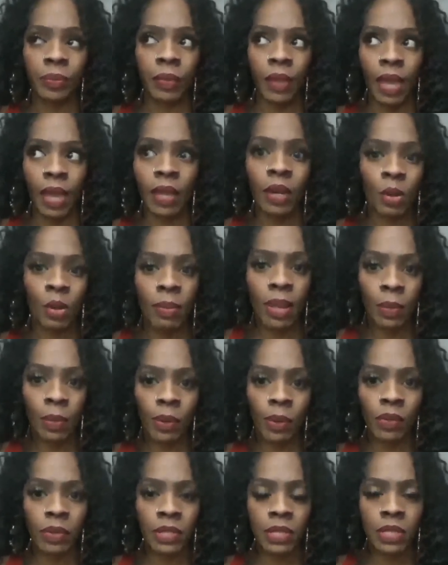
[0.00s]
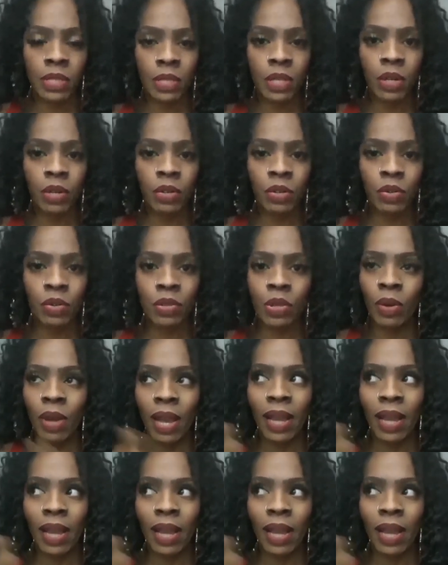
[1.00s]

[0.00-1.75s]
I know my wealth is internal, so